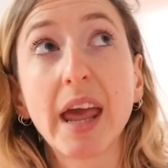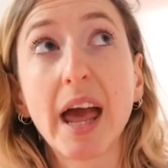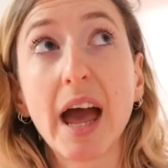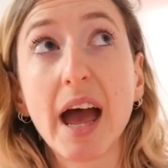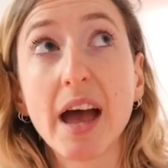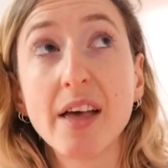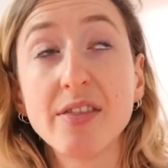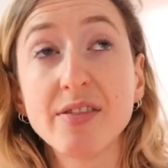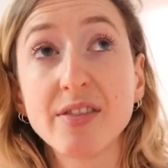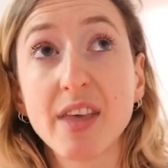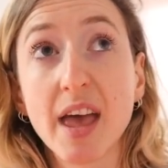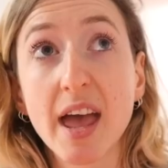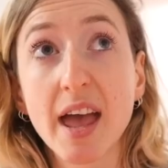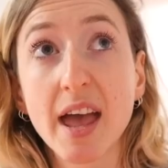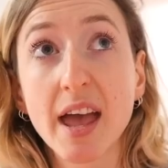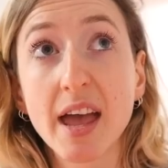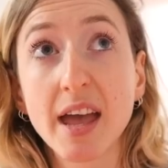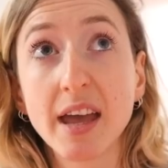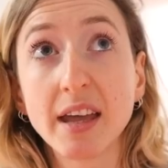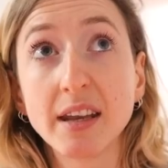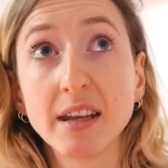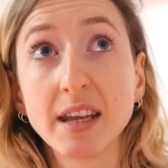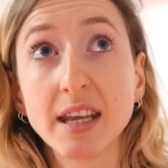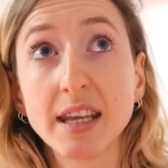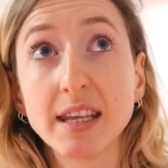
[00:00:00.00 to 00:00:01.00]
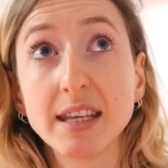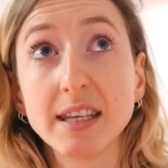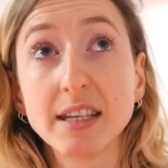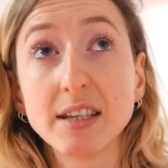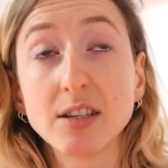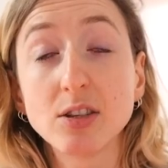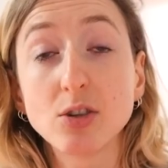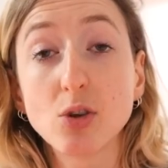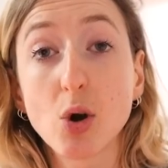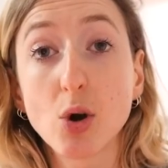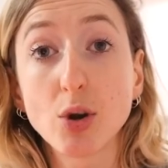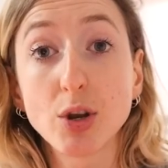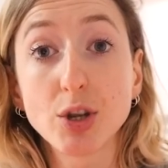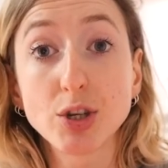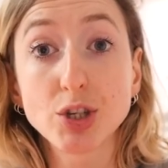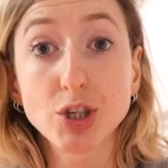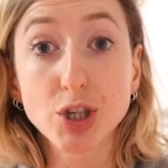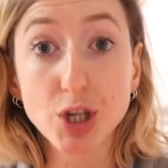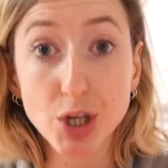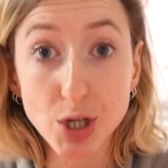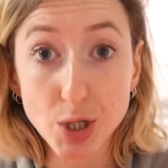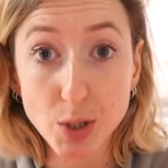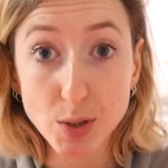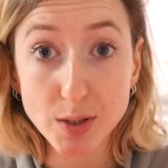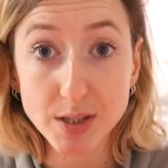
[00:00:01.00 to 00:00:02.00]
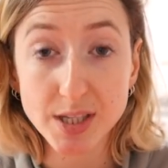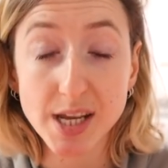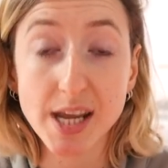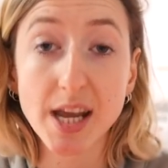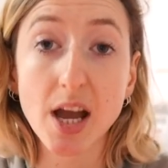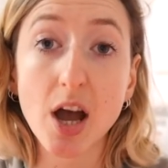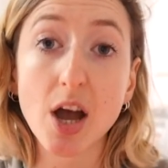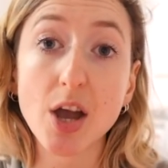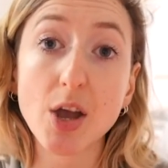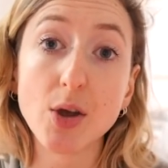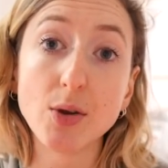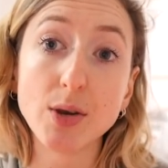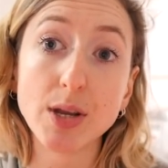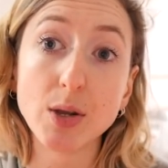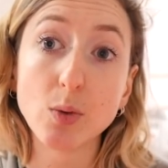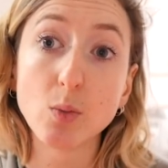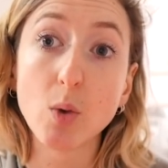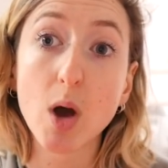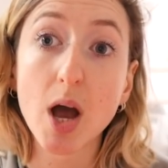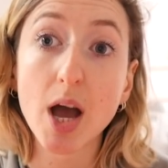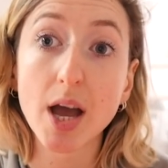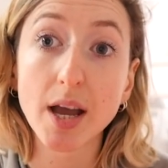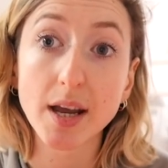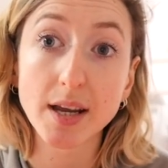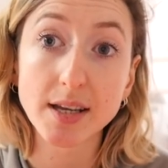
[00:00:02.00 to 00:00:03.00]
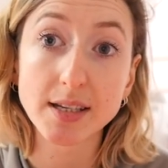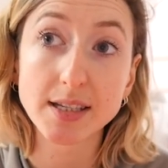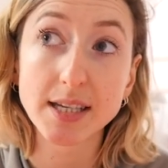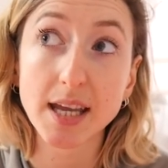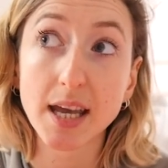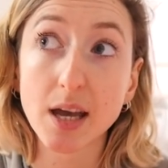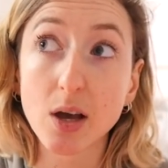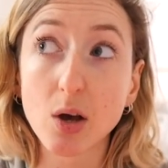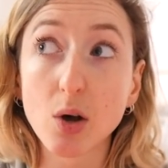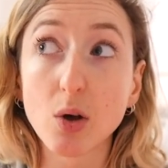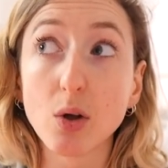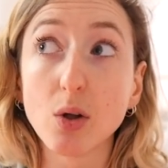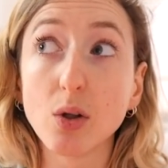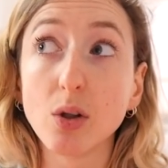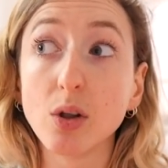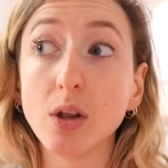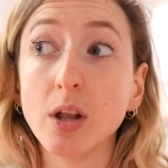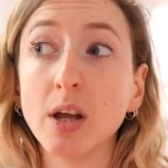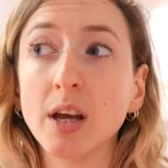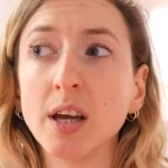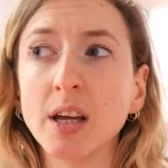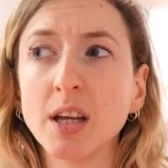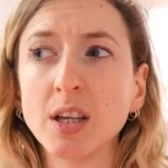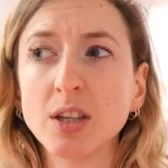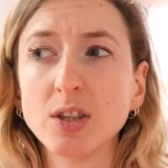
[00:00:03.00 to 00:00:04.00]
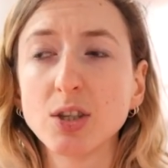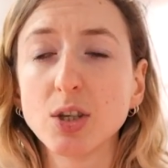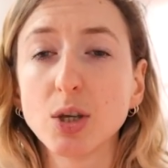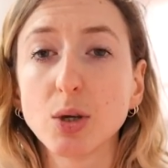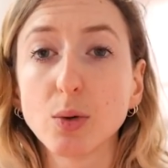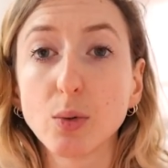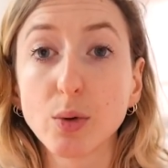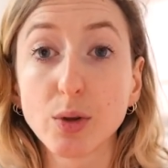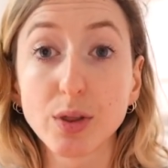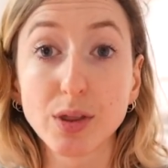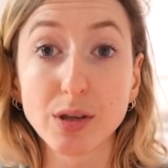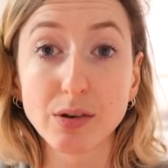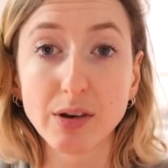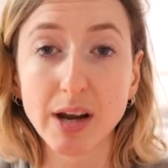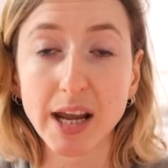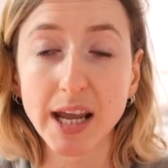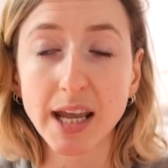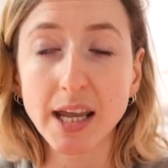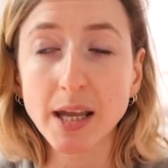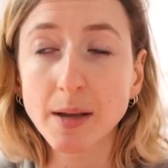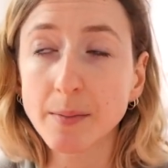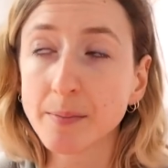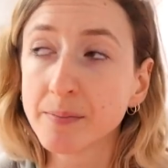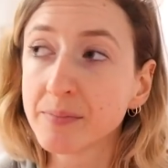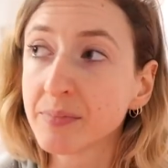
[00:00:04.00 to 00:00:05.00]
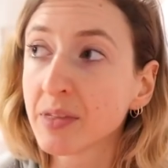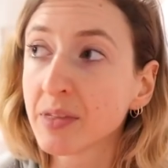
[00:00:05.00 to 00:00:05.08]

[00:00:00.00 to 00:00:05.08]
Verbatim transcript: And then on a Tuesday, I only work till two or three